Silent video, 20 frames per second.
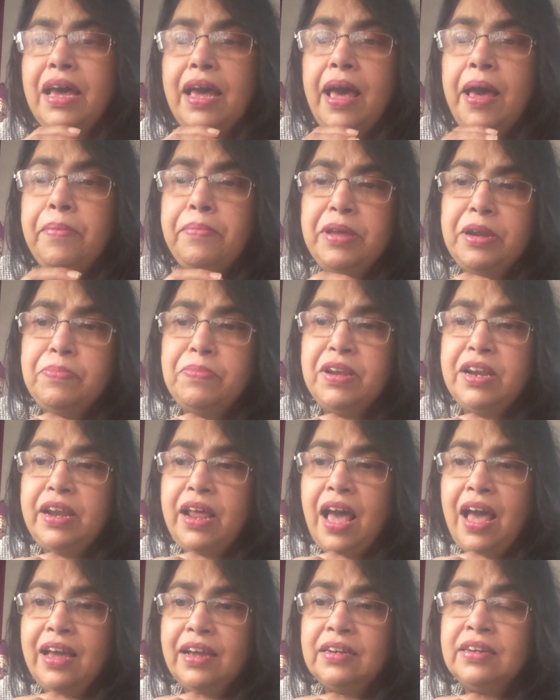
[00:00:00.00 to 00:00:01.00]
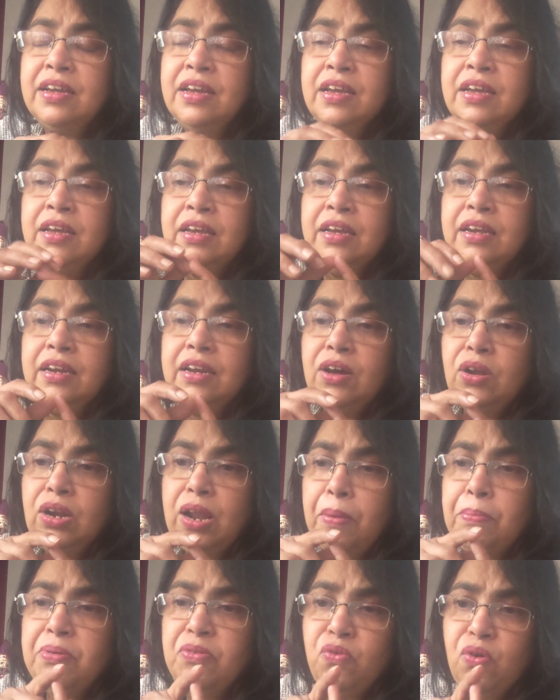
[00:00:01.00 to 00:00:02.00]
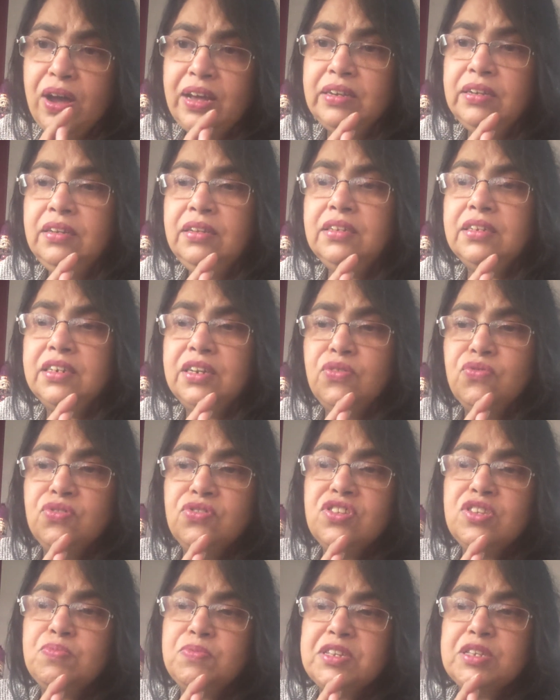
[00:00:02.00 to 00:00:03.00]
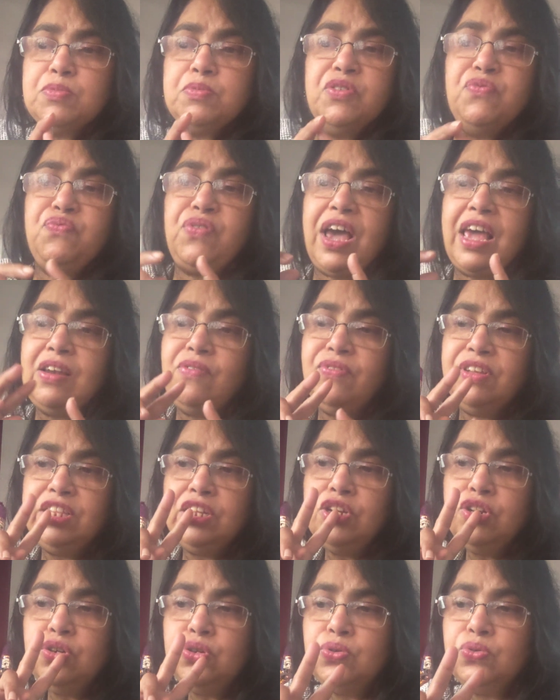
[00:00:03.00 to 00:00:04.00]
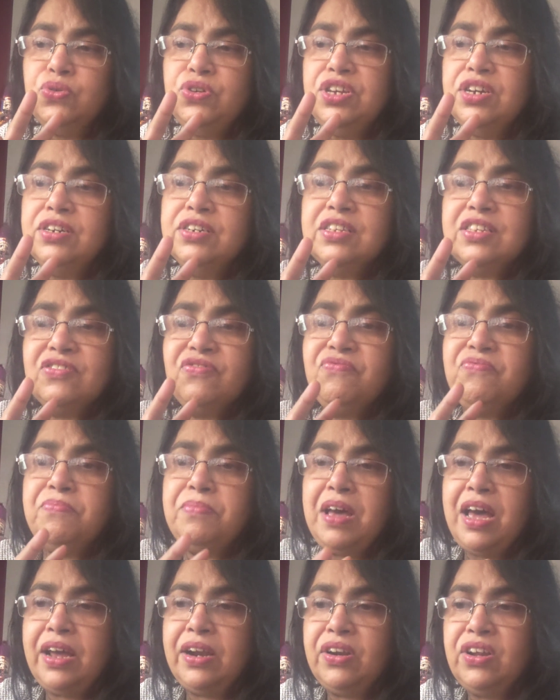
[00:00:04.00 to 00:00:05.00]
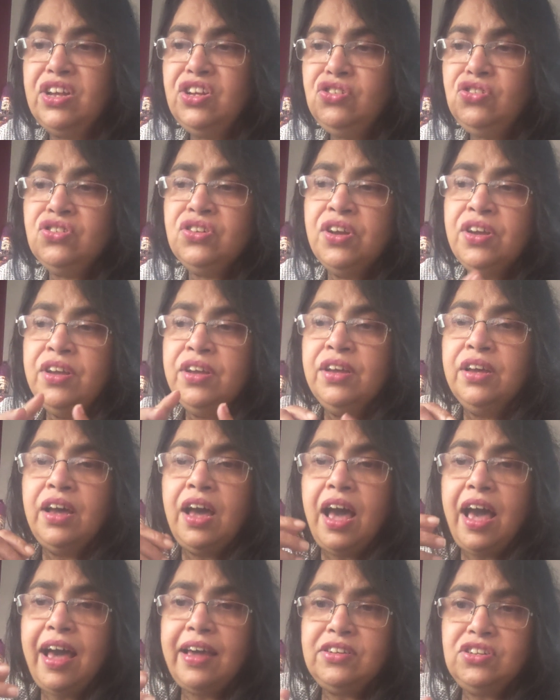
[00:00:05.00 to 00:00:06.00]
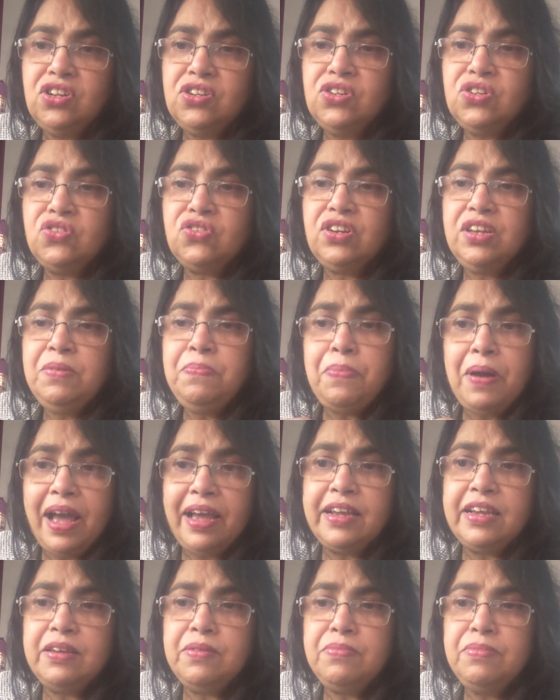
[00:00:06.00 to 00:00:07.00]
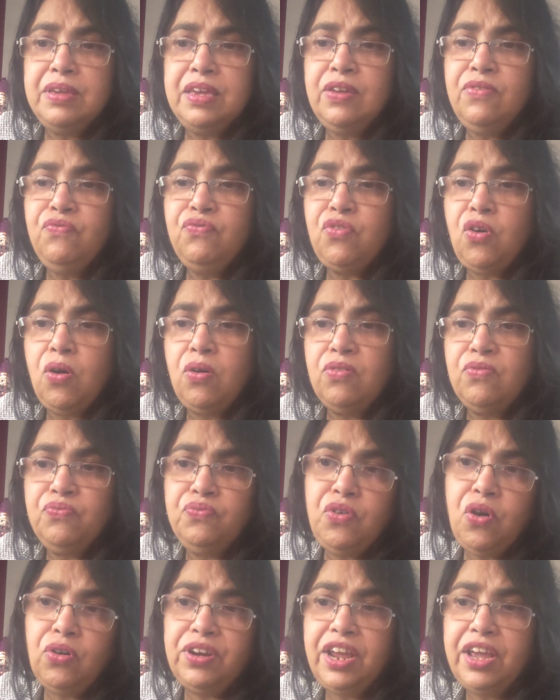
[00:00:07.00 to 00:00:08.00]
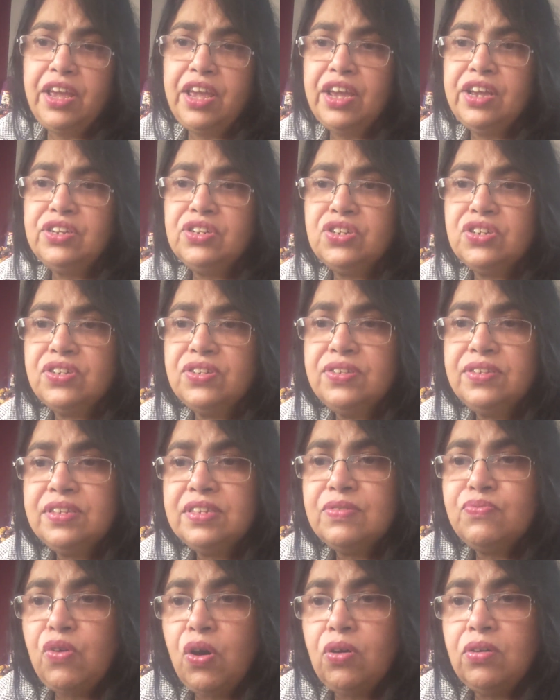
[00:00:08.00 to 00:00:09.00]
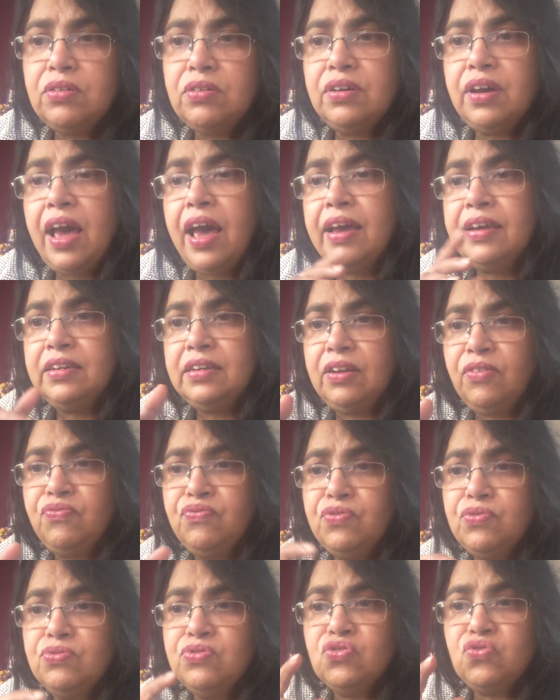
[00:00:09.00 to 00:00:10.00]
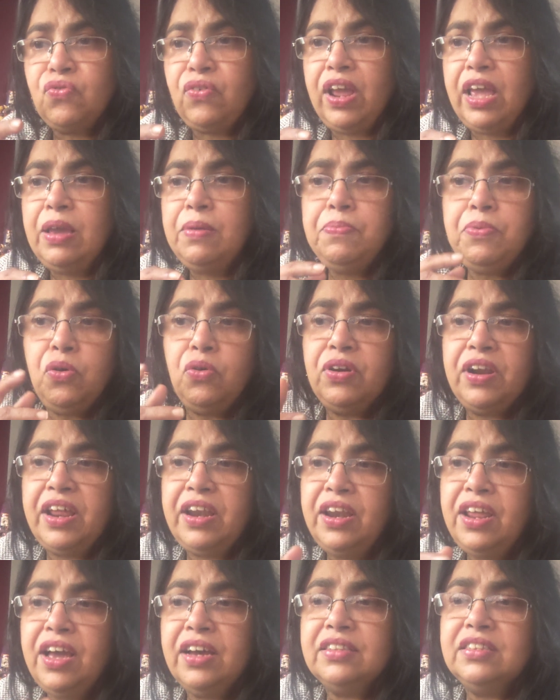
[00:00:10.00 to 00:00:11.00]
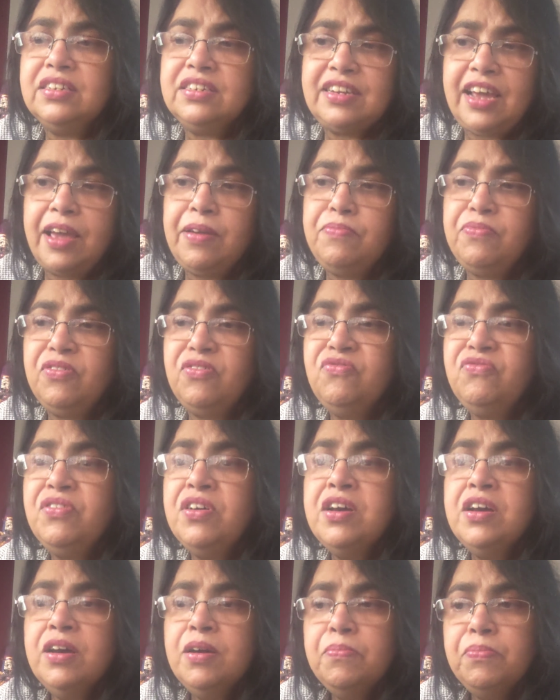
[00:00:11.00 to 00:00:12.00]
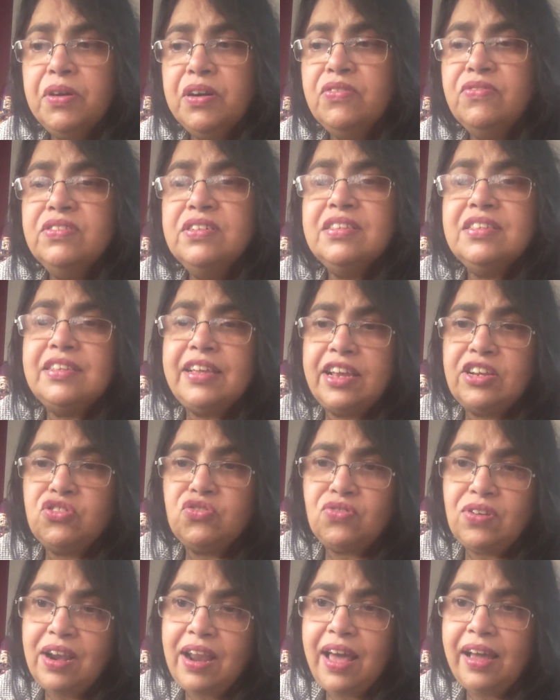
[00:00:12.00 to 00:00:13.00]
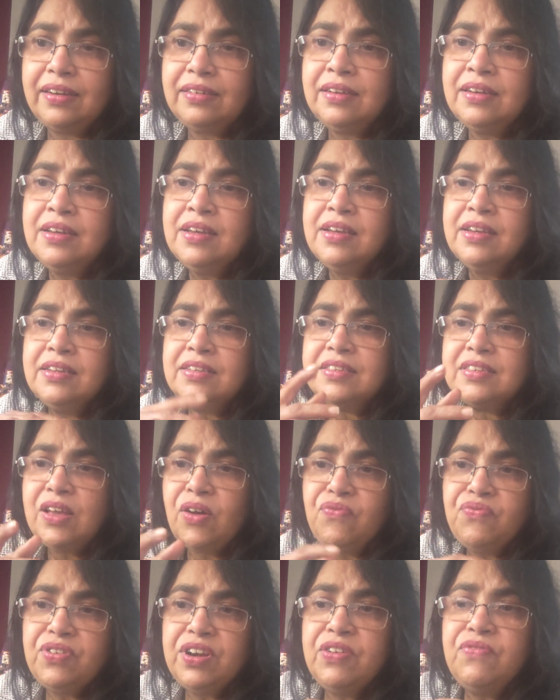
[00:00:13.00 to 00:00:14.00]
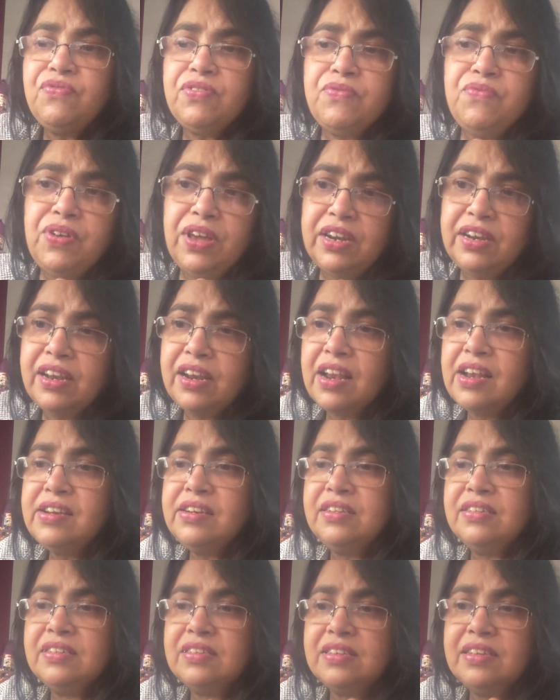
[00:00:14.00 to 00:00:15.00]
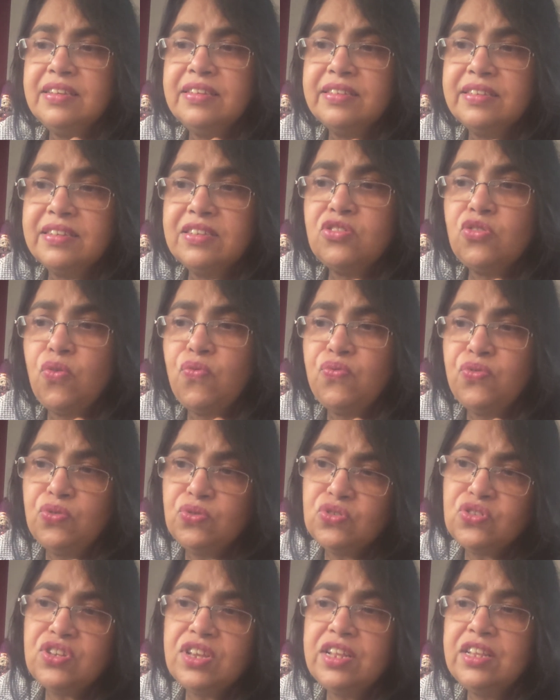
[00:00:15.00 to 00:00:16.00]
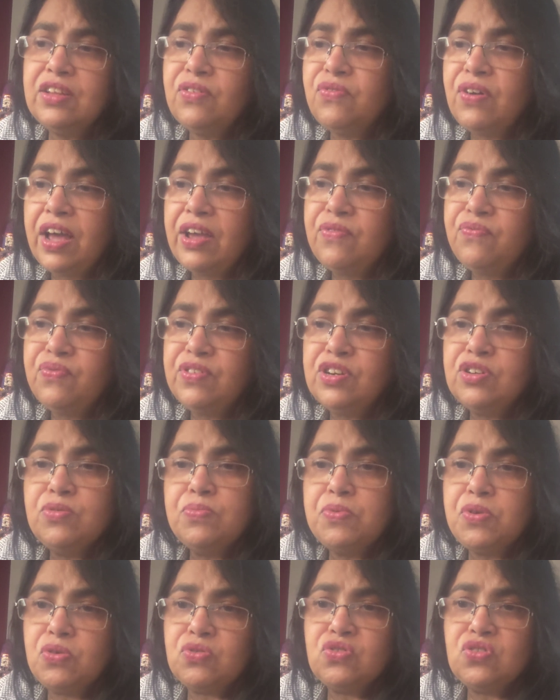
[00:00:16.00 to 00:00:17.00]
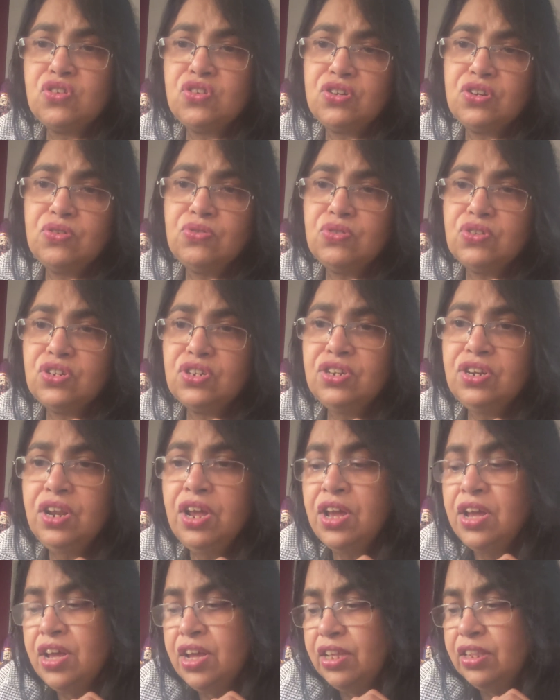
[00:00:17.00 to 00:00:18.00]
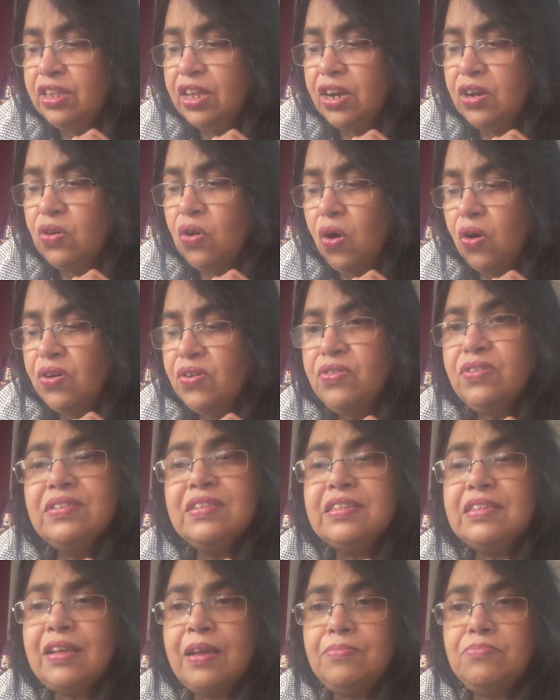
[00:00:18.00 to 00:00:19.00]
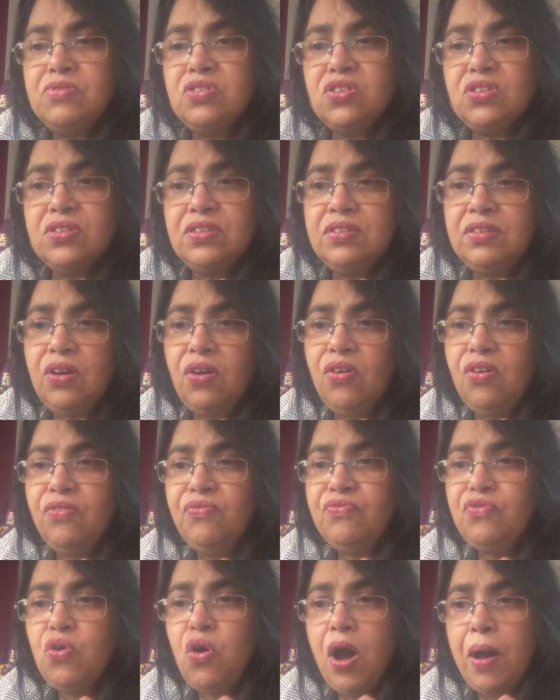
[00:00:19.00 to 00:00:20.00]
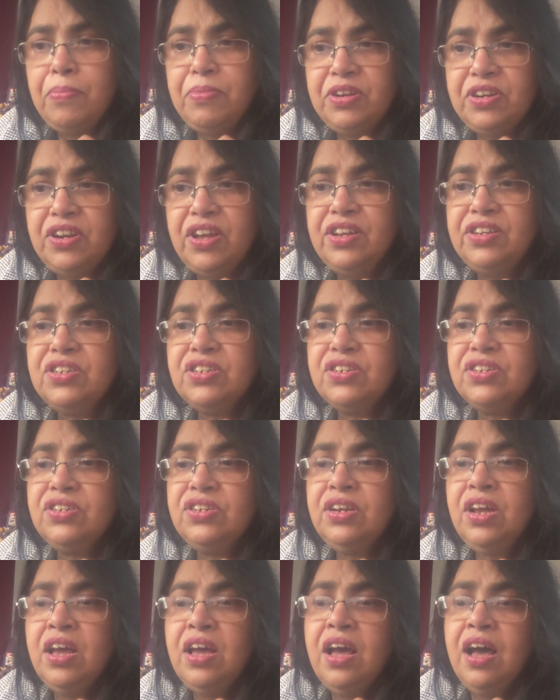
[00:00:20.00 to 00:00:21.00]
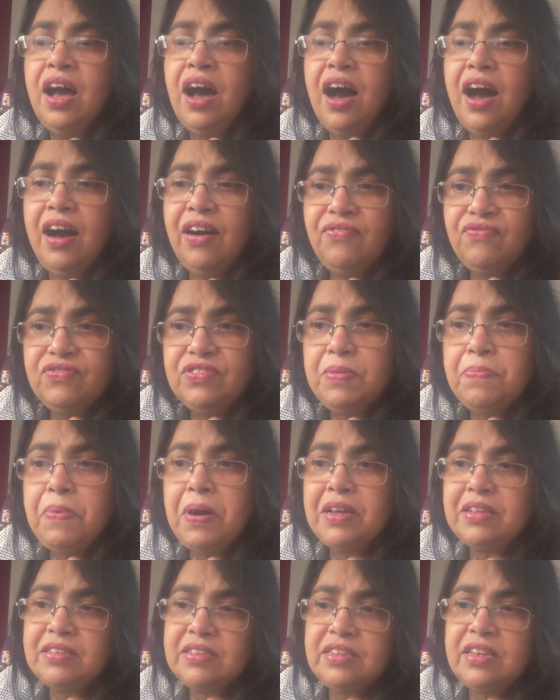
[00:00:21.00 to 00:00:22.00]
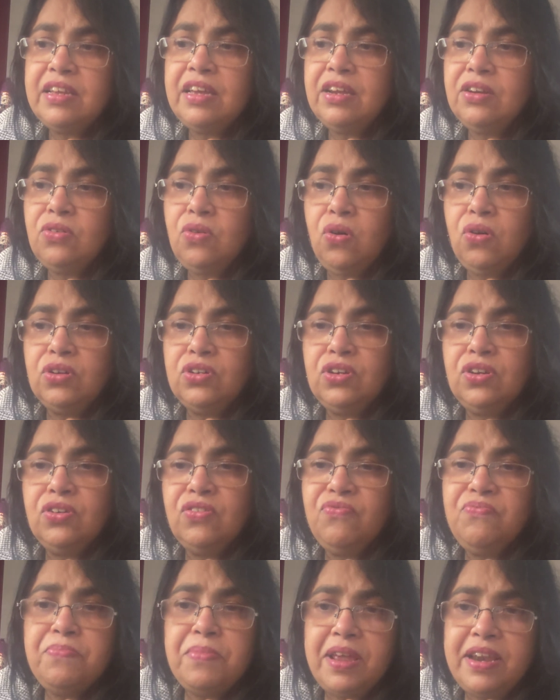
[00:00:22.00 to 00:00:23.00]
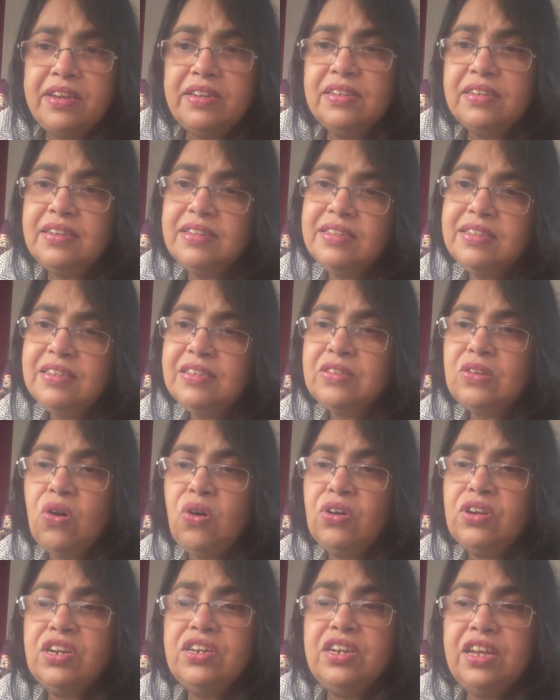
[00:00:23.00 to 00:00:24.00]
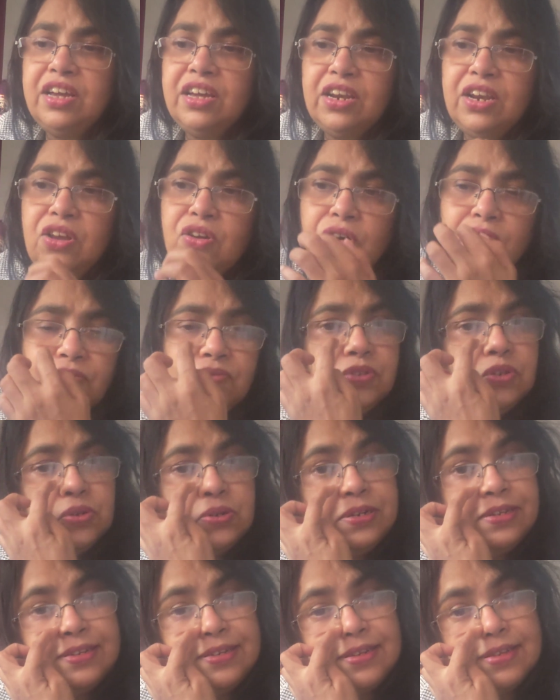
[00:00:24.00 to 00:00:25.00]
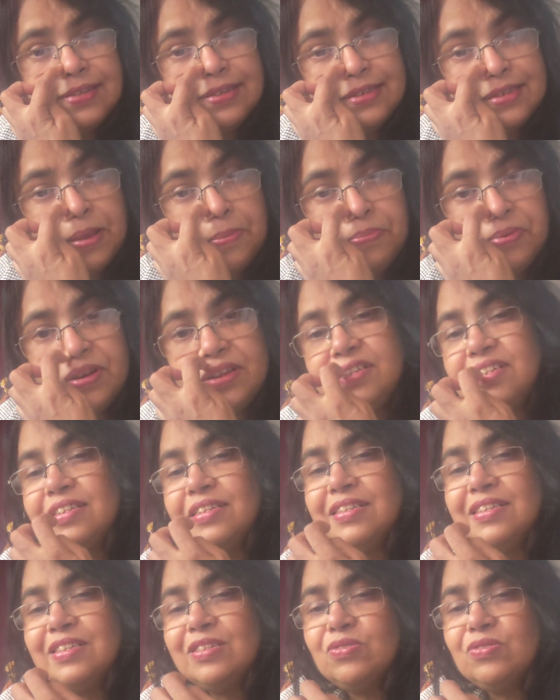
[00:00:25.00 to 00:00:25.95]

Amendment Act. Now, number one, the divorce must be filed within 2 years of marriage. Adultery, bigamy, fornications, and of course, rape or any other type of perverse sexual act, suffering from venereal diseases, or forcing the wife into prostitution, the non-resumption of cohabitation after passing an order of maintenance or a decree of judicial separation.